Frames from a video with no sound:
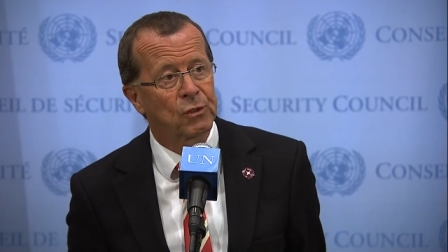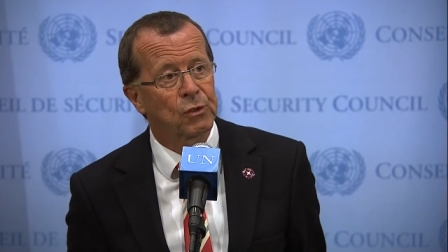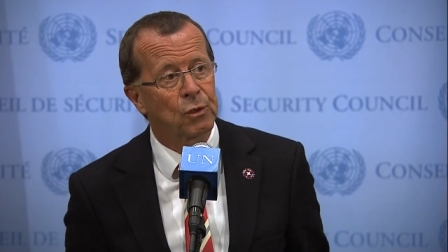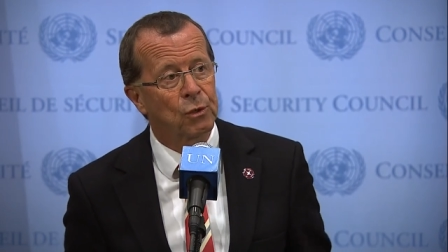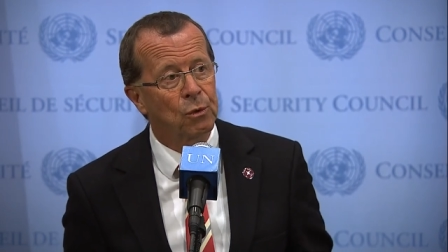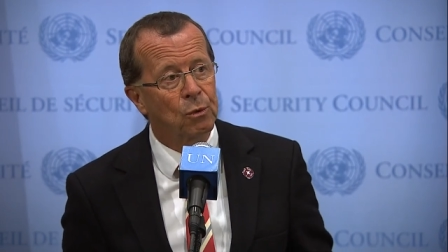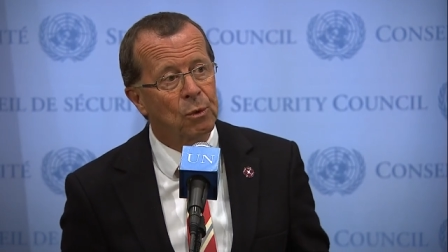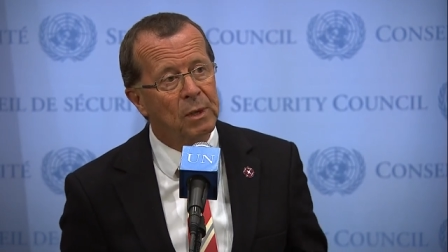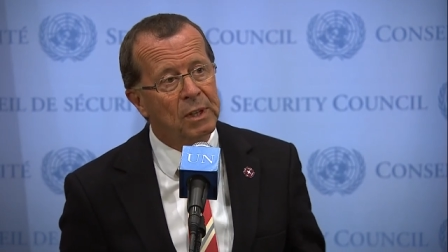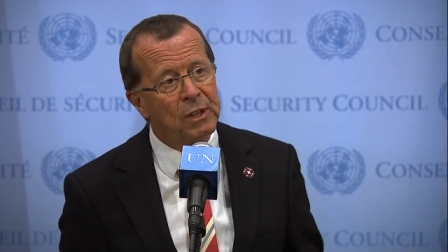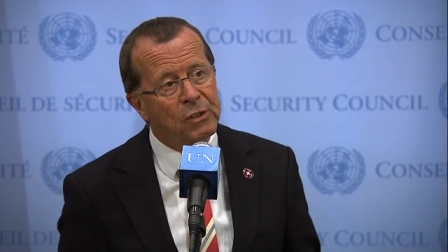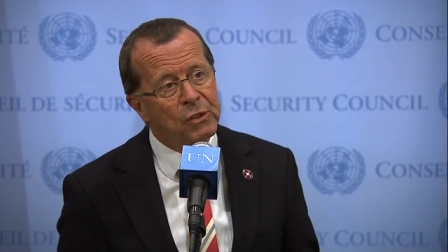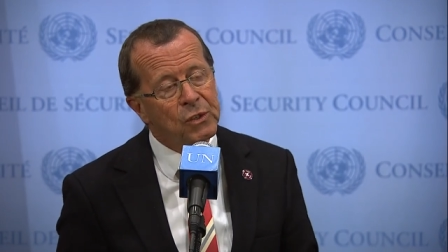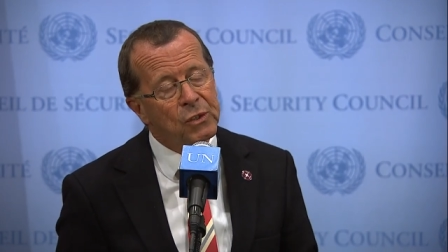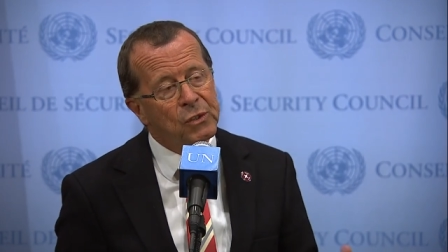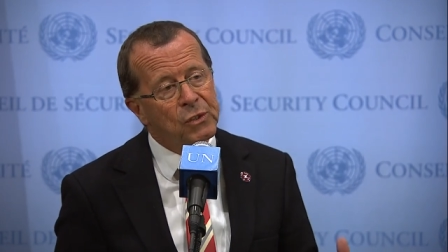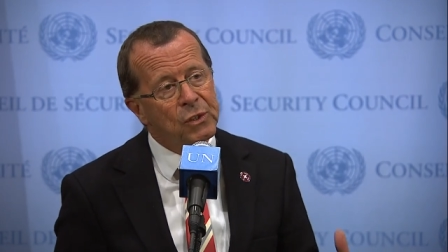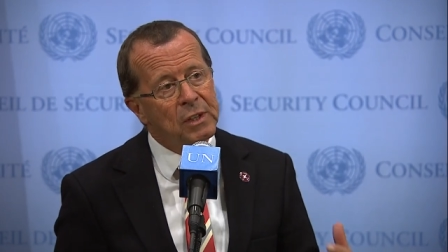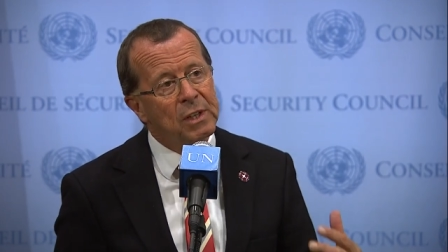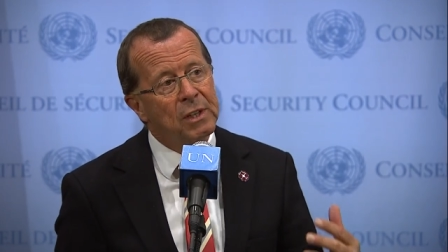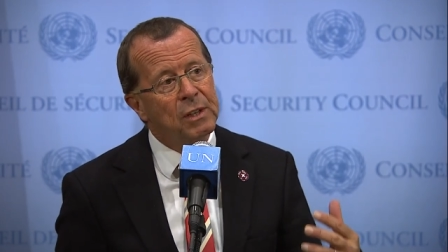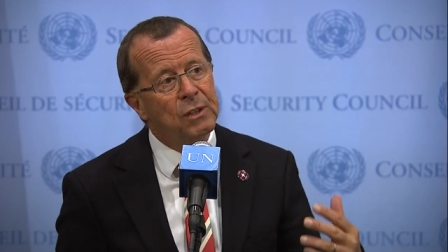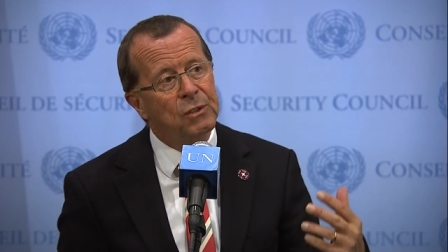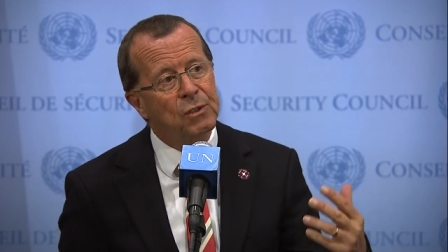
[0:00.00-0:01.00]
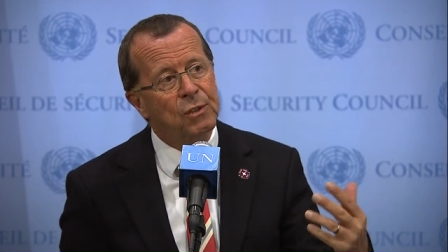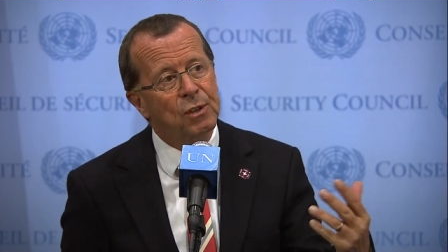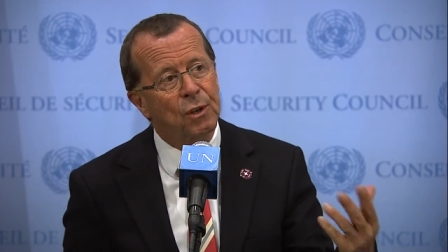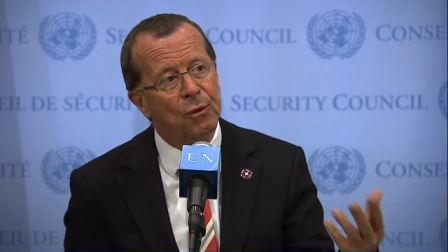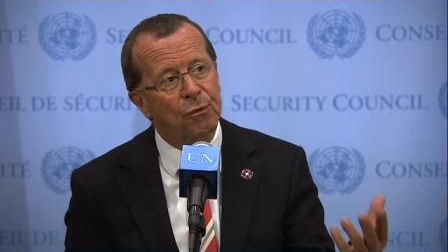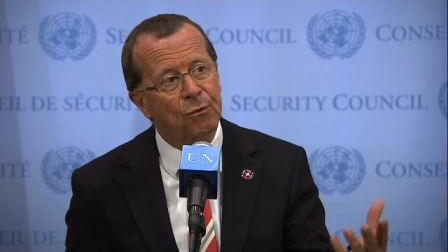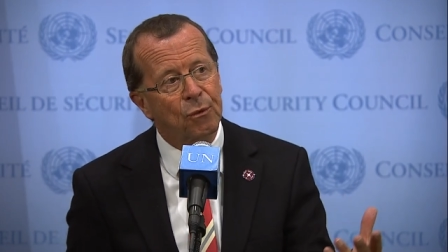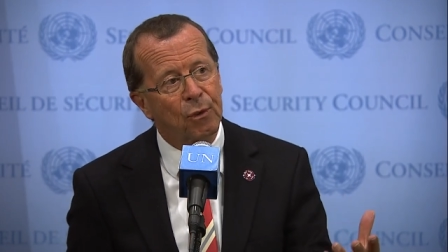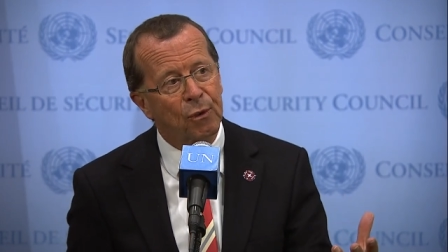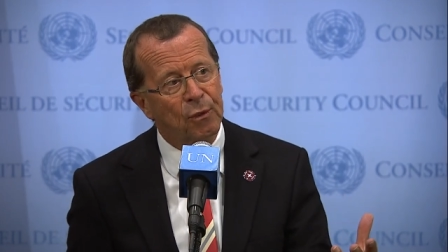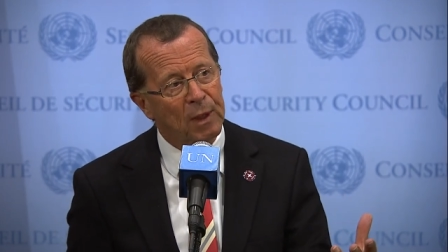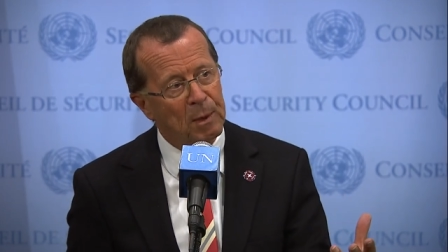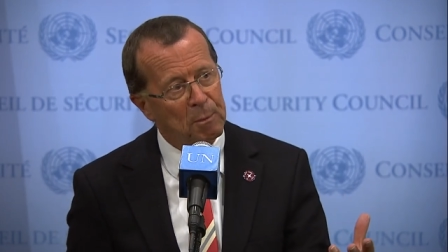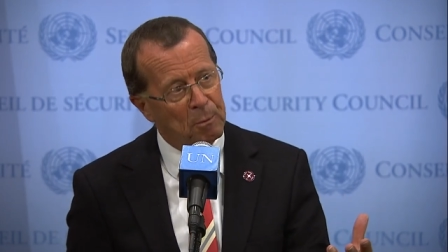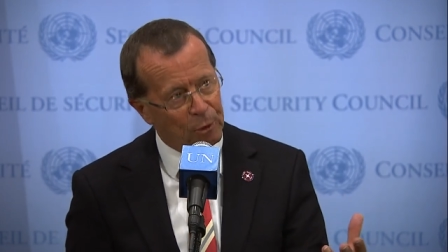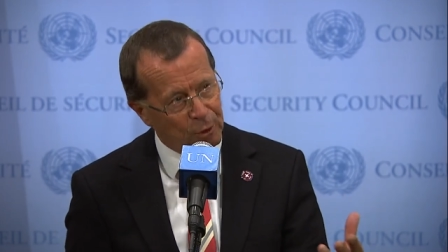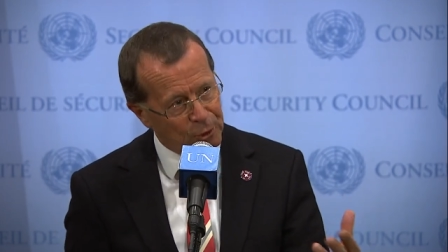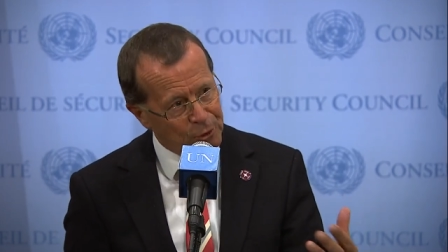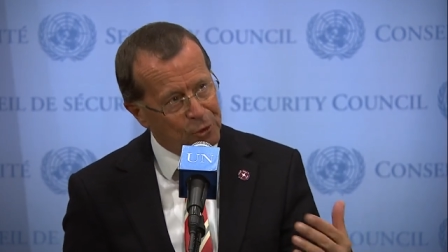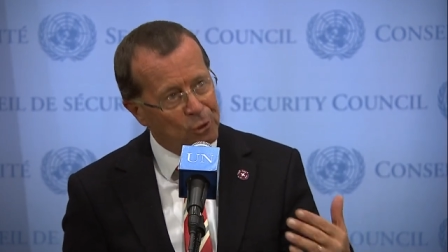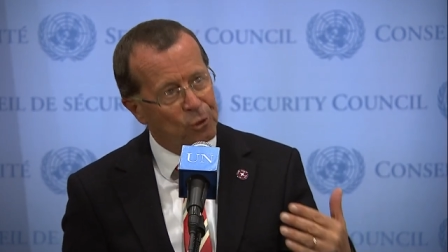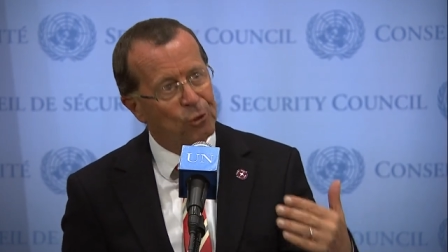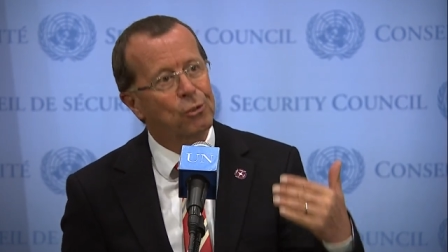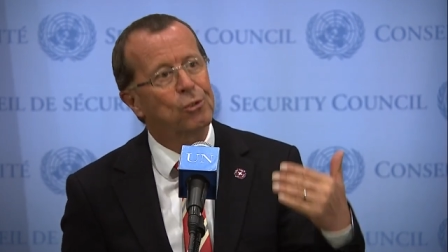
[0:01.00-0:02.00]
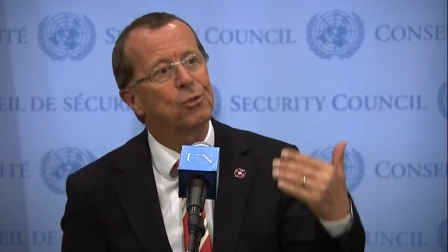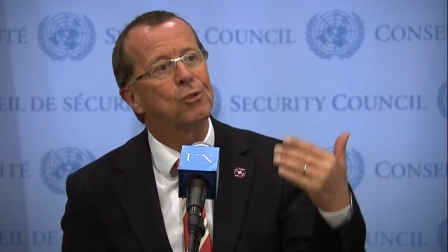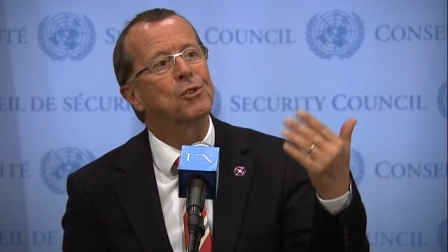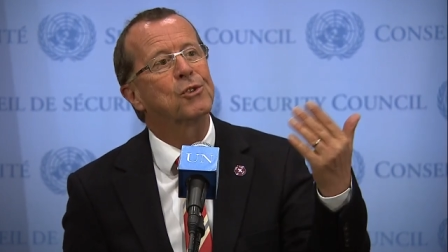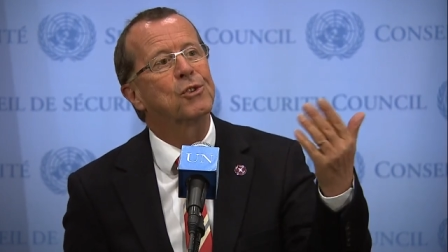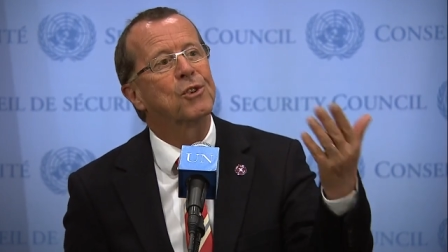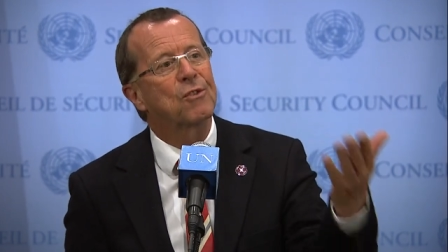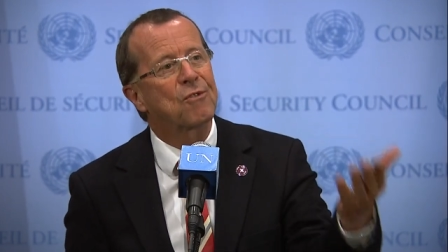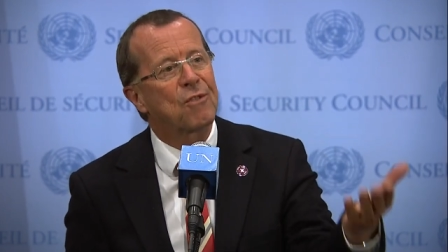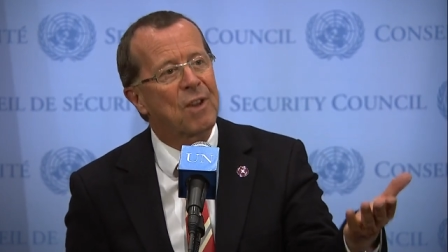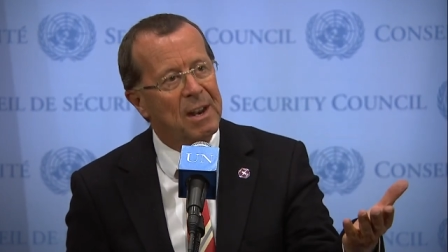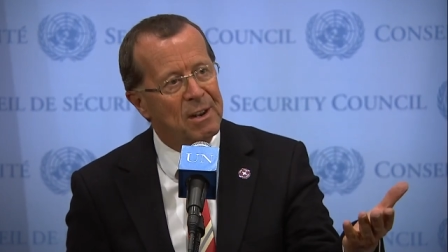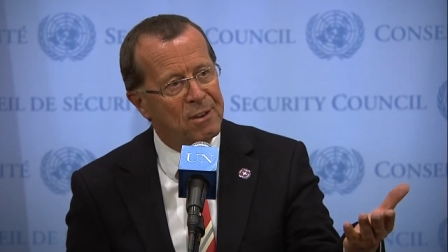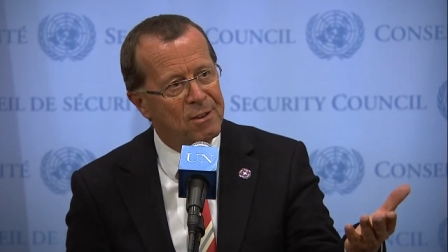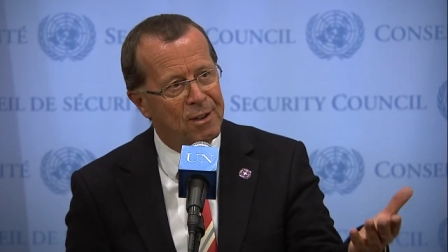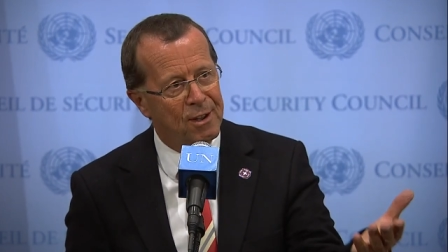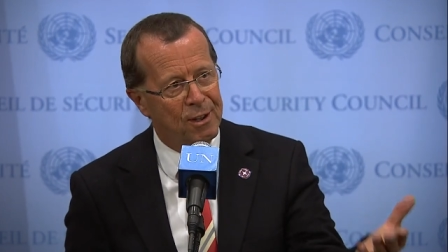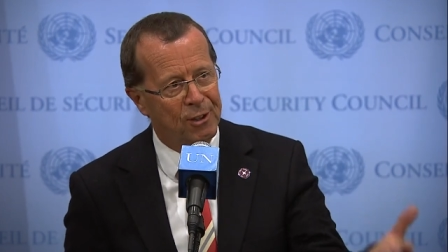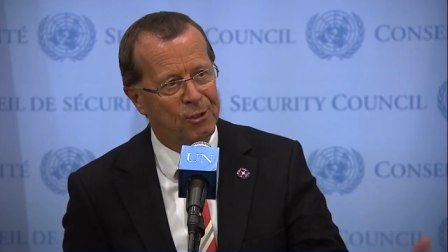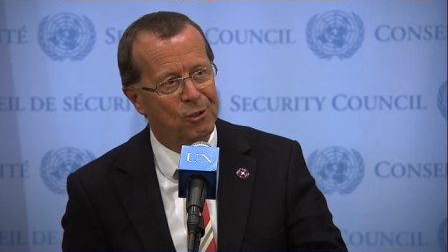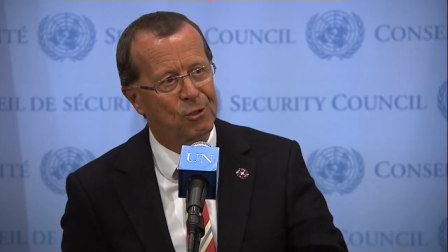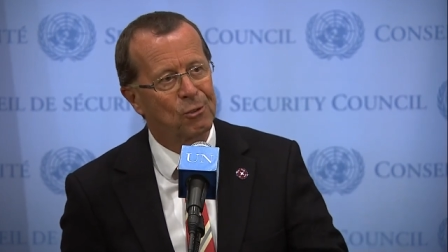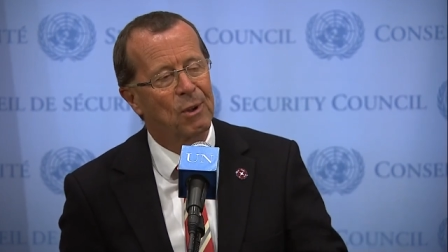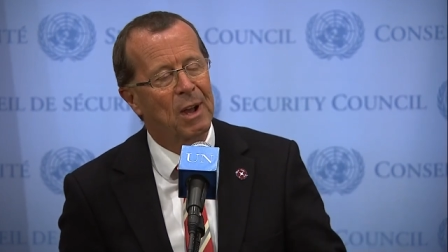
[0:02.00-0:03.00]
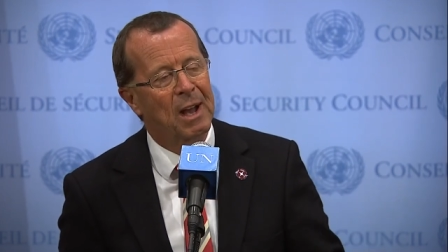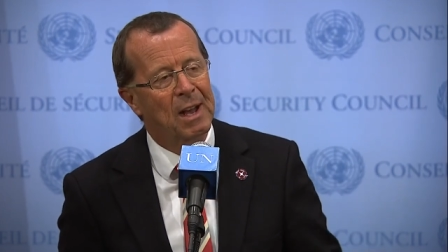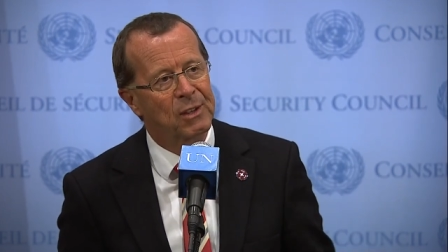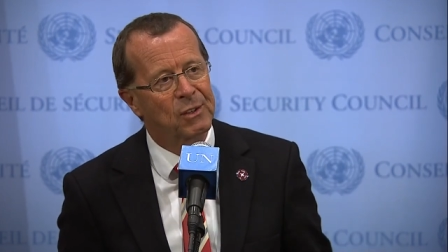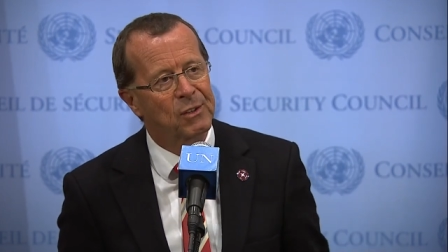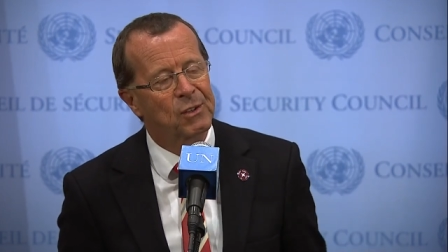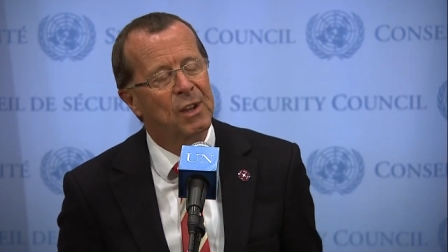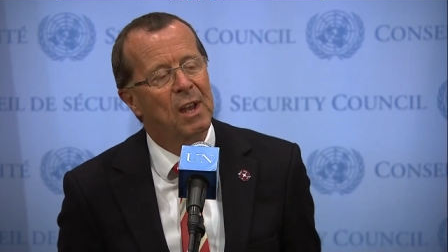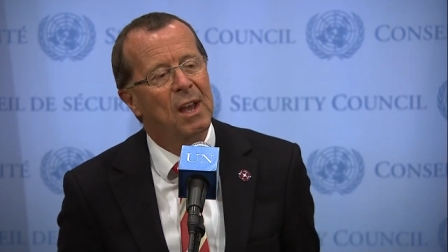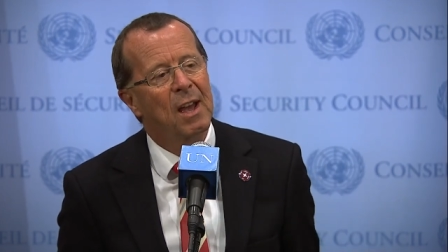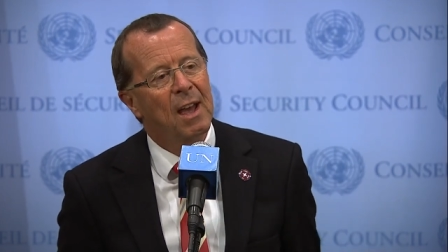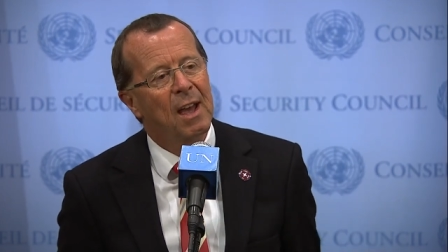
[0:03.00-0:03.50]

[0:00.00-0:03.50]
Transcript: So it is easier for them also to surrender to us.